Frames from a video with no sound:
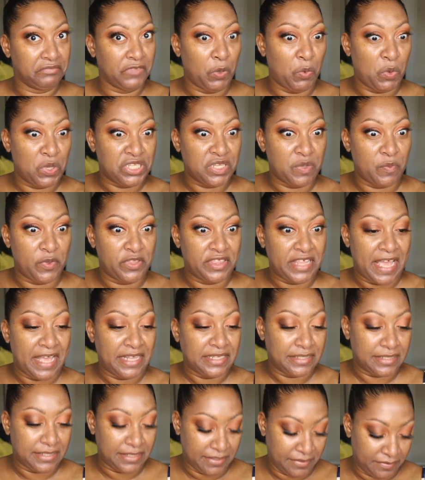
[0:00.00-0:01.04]
What's up with
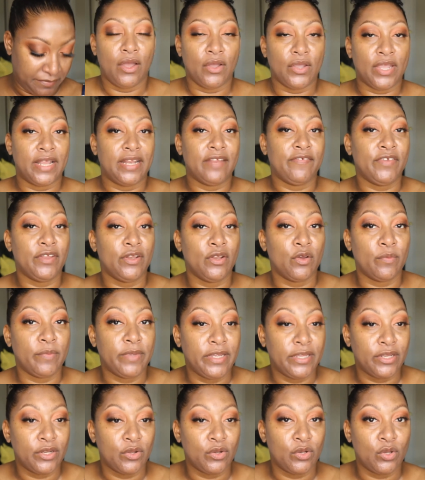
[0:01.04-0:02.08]
that? Again, if you know me,
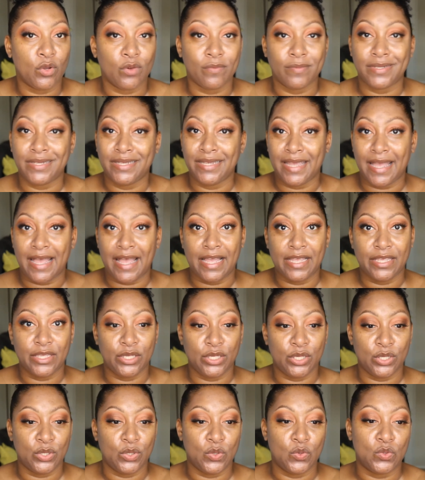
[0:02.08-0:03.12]
you know normally I
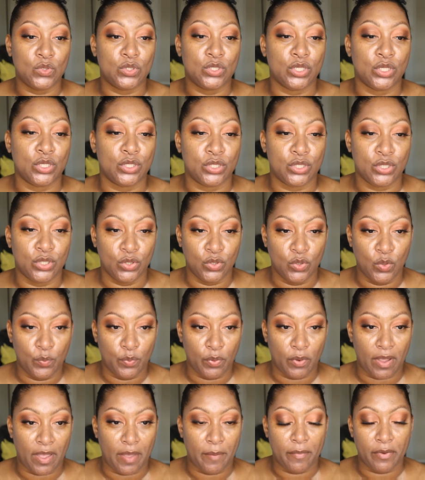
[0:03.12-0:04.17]
use 2
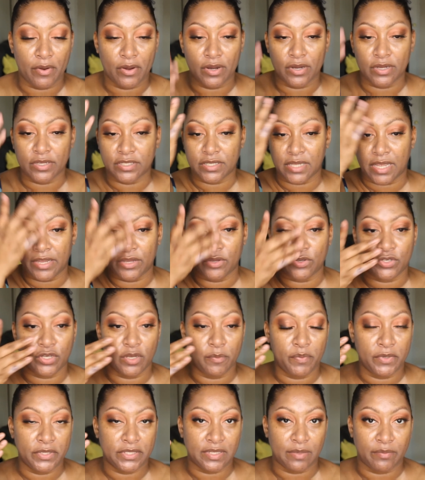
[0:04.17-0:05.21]
primers. I usually
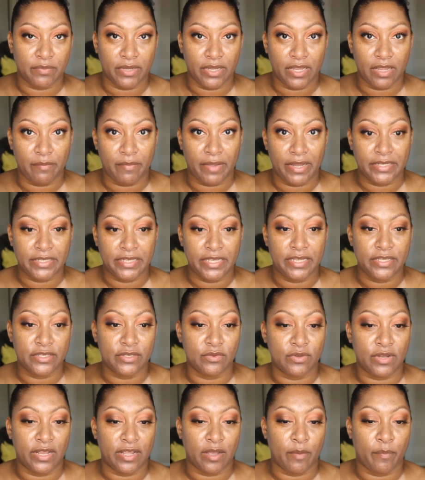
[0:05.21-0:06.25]
put something in my
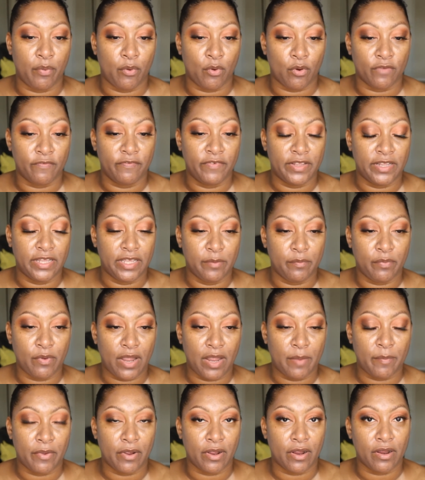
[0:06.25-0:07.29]
T-zone like a pore filling
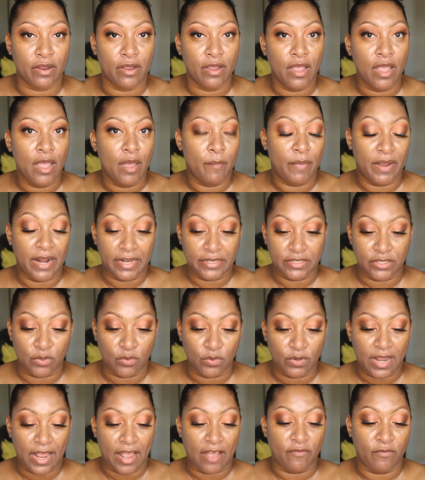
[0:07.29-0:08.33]
primer, but I
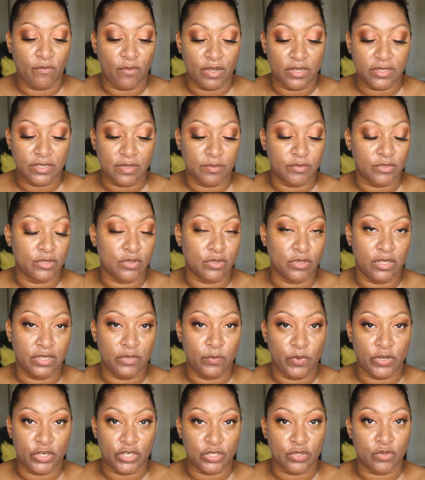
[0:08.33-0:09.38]
don't have one, so we're
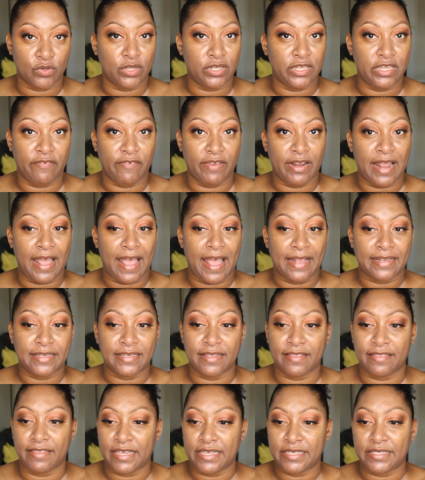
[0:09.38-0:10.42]
just gonna leave it at
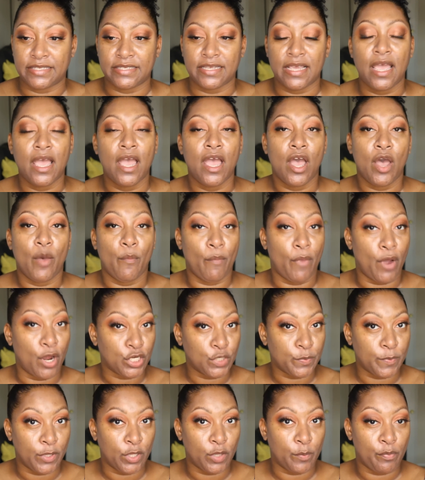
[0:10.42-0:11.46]
this
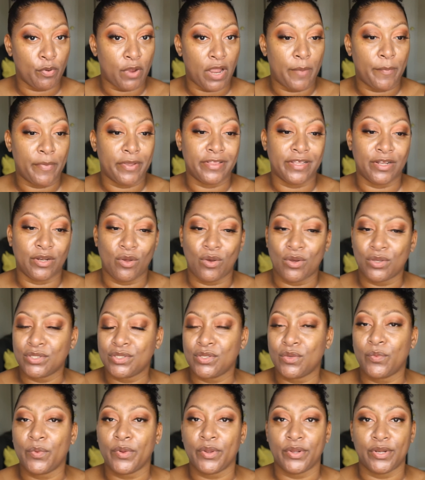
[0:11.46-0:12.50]
marshmallow primer. Then
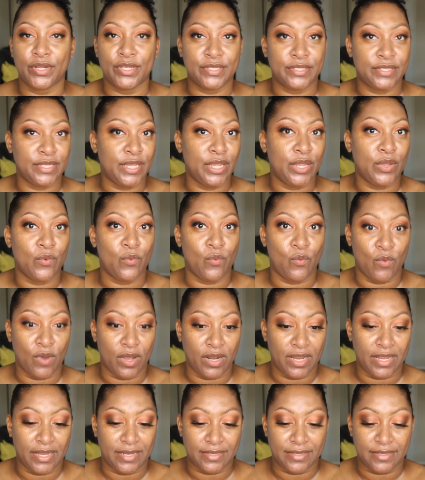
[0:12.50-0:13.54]
also we're gonna see
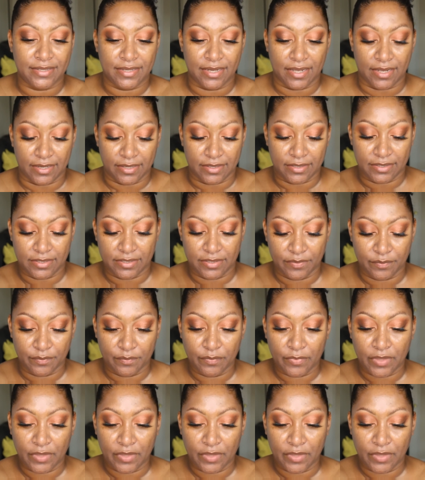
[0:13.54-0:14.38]
what it does.